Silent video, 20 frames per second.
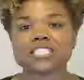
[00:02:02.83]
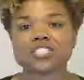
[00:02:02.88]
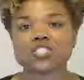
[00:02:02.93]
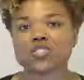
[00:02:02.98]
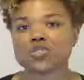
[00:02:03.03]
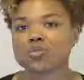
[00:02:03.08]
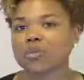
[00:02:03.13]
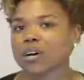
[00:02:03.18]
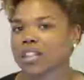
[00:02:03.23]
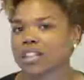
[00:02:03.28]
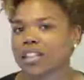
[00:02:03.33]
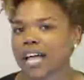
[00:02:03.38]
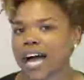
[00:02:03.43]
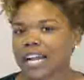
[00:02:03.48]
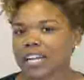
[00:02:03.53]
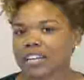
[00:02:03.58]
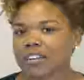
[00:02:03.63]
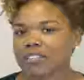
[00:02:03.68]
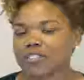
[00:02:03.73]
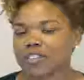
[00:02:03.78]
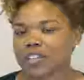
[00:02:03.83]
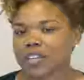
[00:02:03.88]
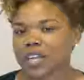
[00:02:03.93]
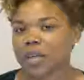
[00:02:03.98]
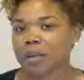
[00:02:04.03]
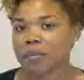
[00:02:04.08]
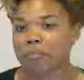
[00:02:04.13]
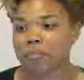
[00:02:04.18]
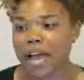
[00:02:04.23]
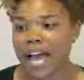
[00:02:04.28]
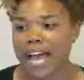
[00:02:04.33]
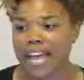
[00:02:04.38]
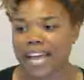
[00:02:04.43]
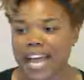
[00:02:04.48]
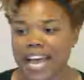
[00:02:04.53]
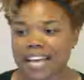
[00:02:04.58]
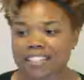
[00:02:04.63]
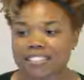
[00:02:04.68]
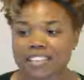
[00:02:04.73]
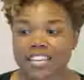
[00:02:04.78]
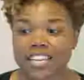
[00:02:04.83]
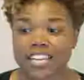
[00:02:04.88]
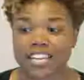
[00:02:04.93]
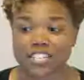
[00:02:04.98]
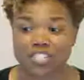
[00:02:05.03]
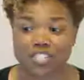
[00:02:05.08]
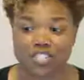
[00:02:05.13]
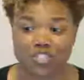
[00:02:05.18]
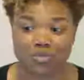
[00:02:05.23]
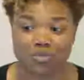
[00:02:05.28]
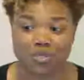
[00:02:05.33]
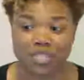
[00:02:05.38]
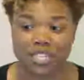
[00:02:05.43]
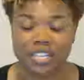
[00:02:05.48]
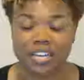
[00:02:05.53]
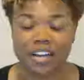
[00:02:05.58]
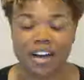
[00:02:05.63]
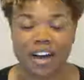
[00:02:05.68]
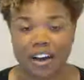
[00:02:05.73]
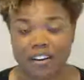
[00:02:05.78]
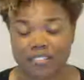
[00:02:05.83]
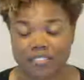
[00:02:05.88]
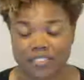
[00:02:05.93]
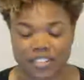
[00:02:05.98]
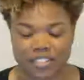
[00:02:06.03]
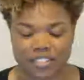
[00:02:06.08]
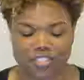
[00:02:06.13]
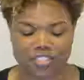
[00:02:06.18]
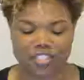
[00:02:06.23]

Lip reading: to do a lot of looking back at the history of it.